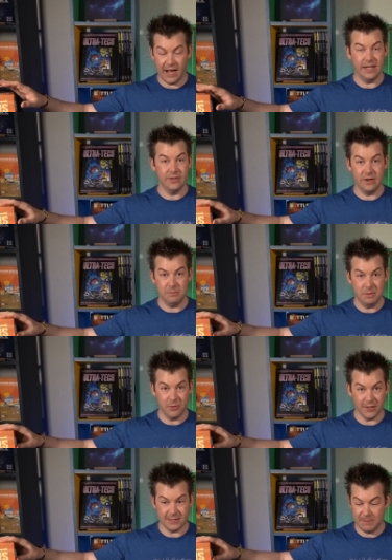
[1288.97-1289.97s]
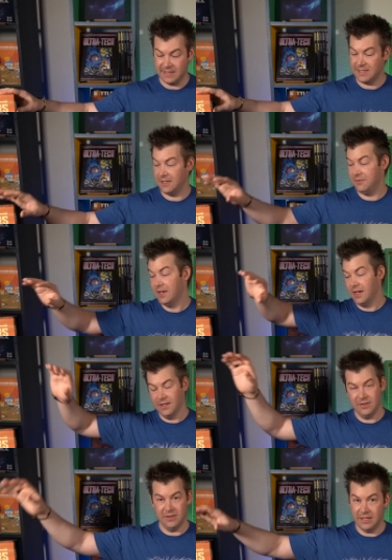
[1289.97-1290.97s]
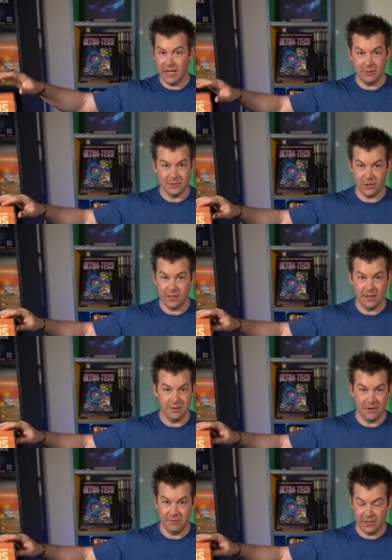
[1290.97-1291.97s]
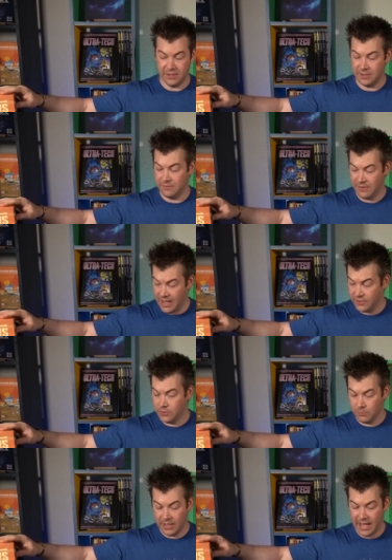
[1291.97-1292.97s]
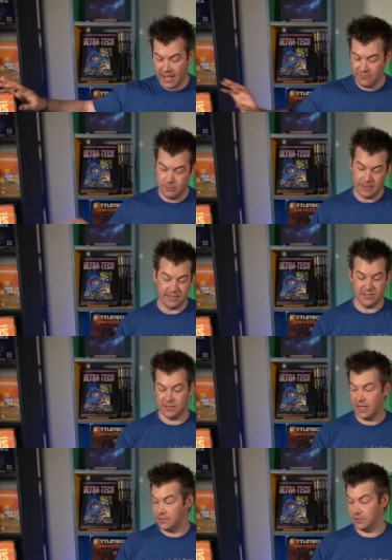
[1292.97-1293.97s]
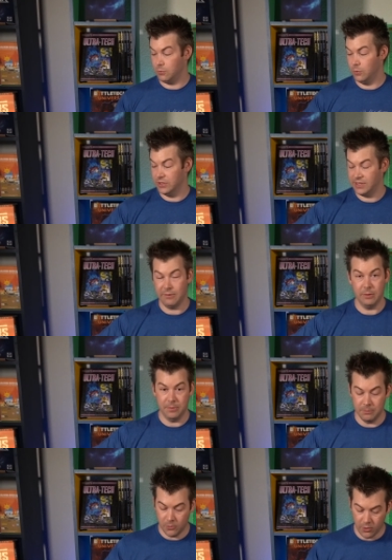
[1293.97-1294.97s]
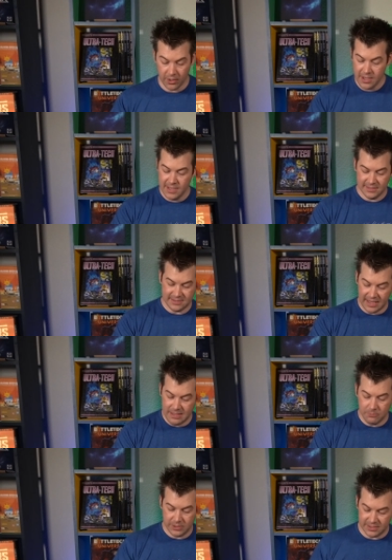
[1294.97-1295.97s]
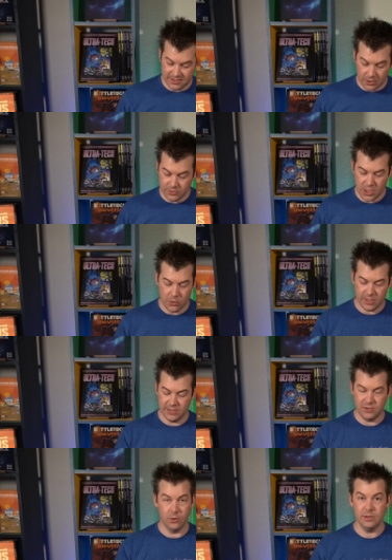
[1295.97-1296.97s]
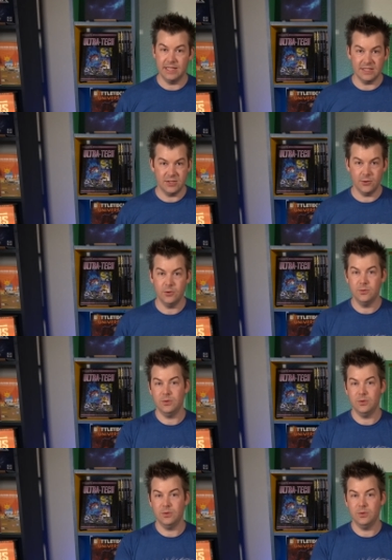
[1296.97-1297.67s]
I know that would be more expensive. It's already a very good value and what have you, but I just wish they would have put more. Same with the zone tokens. You only get 2.